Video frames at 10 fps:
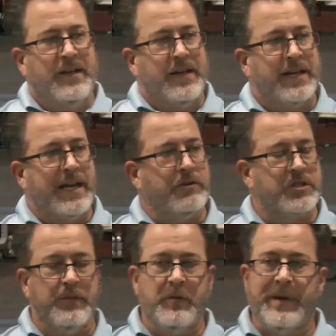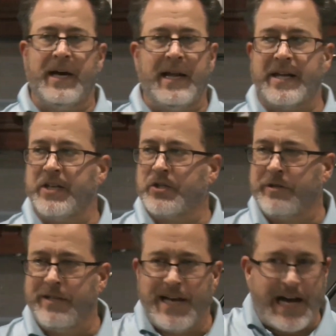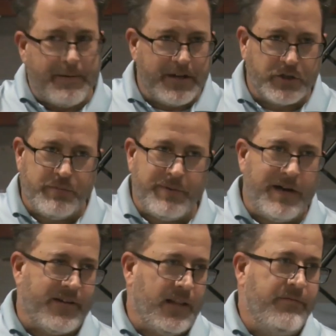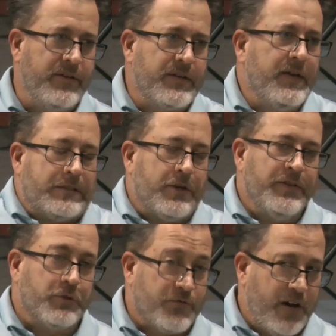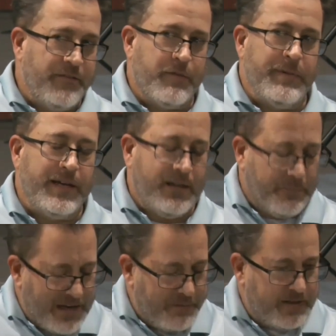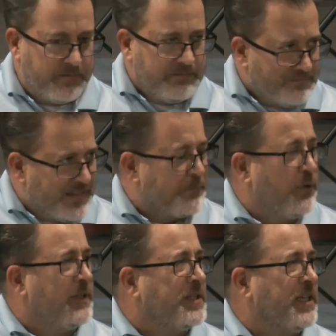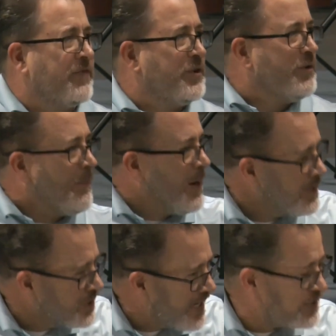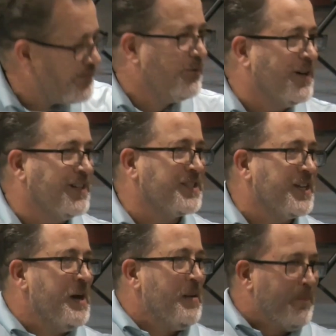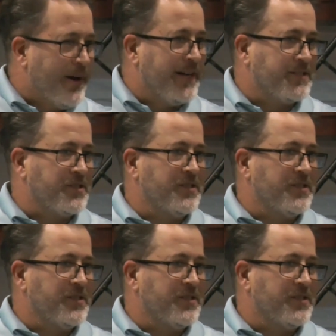Again, I know some of you may not like history. I'm a history buff. I love it. So this was fun for me. It may have been like pulling teeth for you. I apologize if it was. But